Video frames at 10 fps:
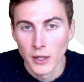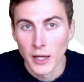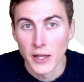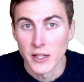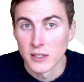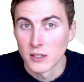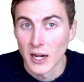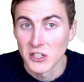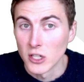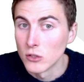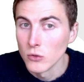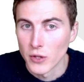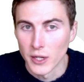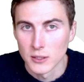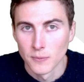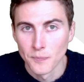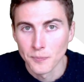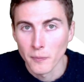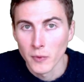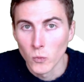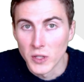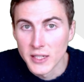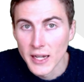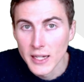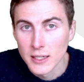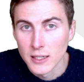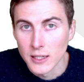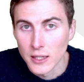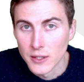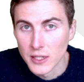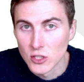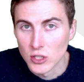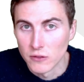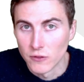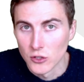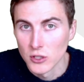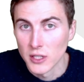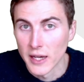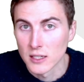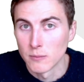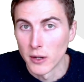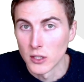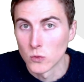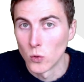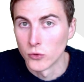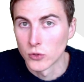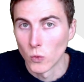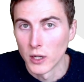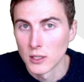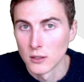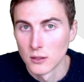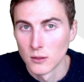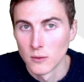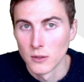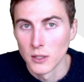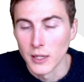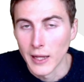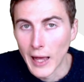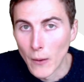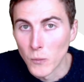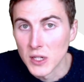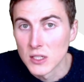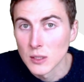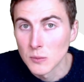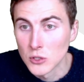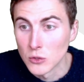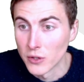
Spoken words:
And then to actually do that, we take this g function, the x minus 1 squared, and we substitute